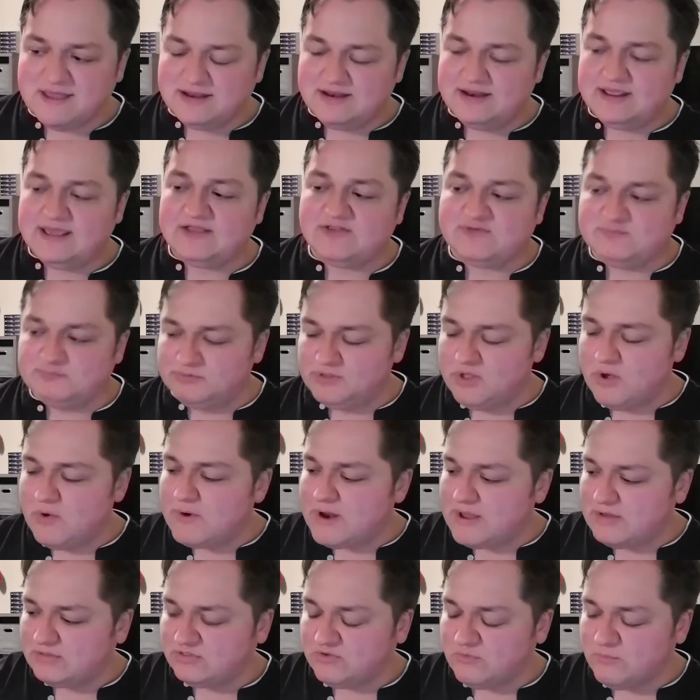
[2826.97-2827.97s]
and he gets
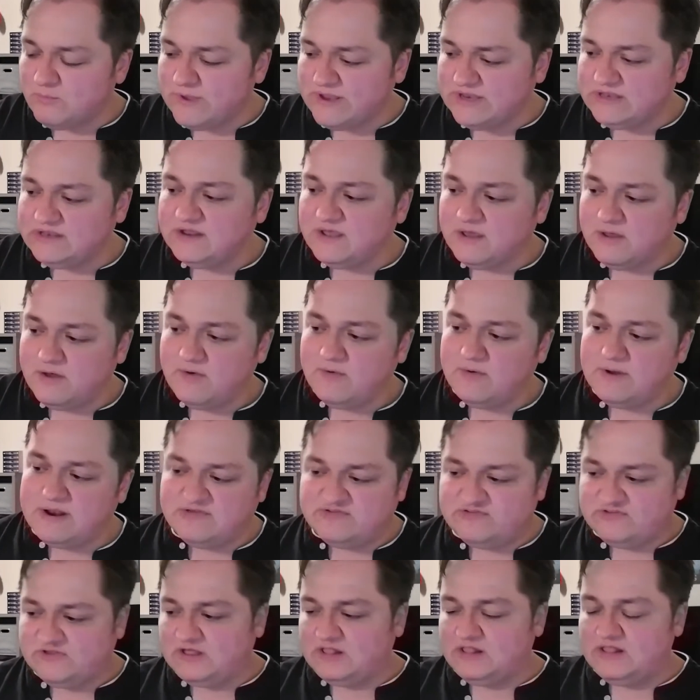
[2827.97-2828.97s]
blown out the window and
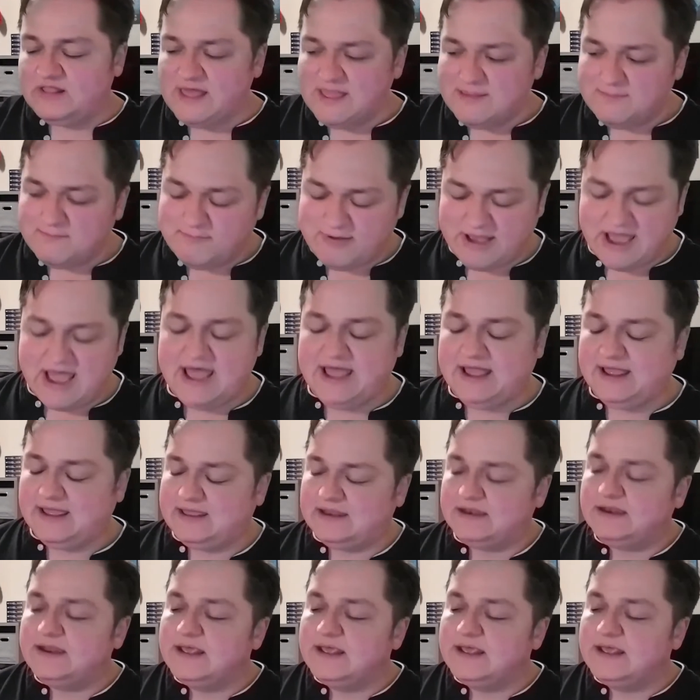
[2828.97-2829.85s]
has to climb back,